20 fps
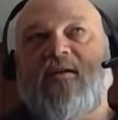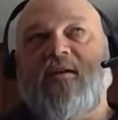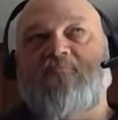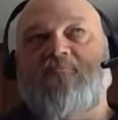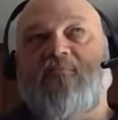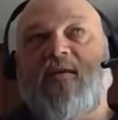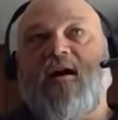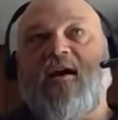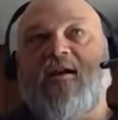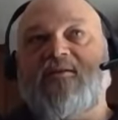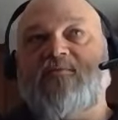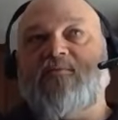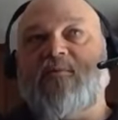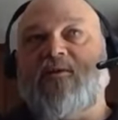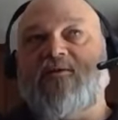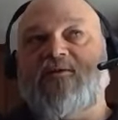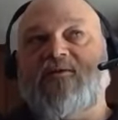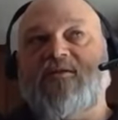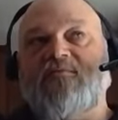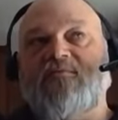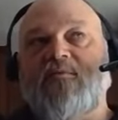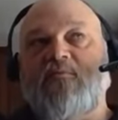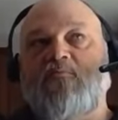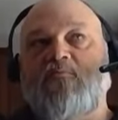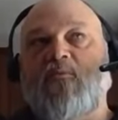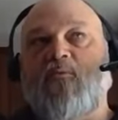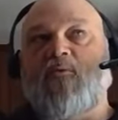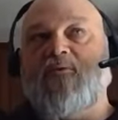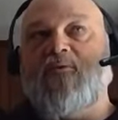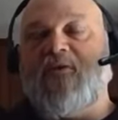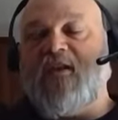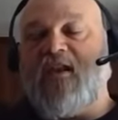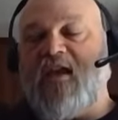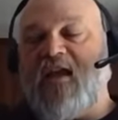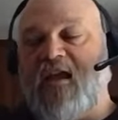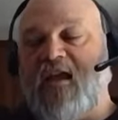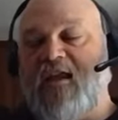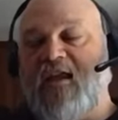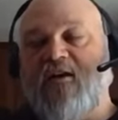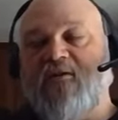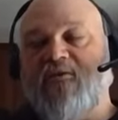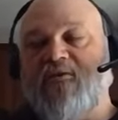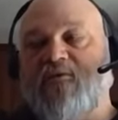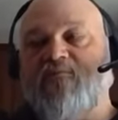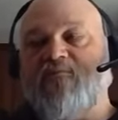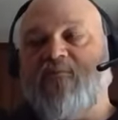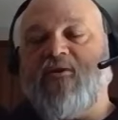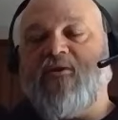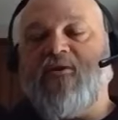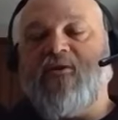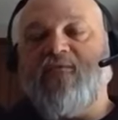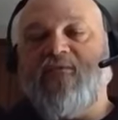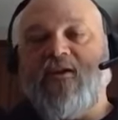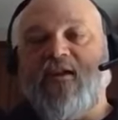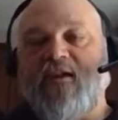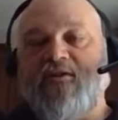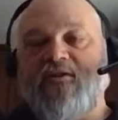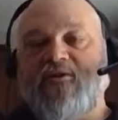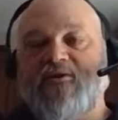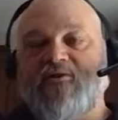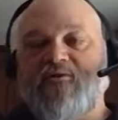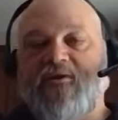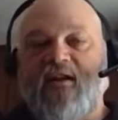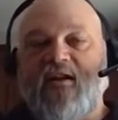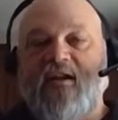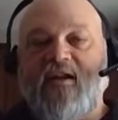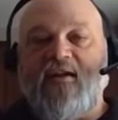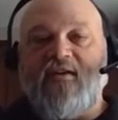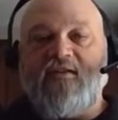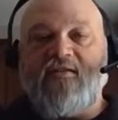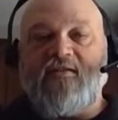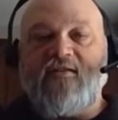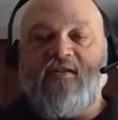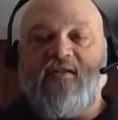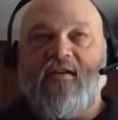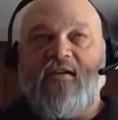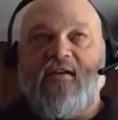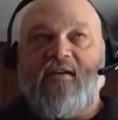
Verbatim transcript: in my experience has been more than any other part of the industry is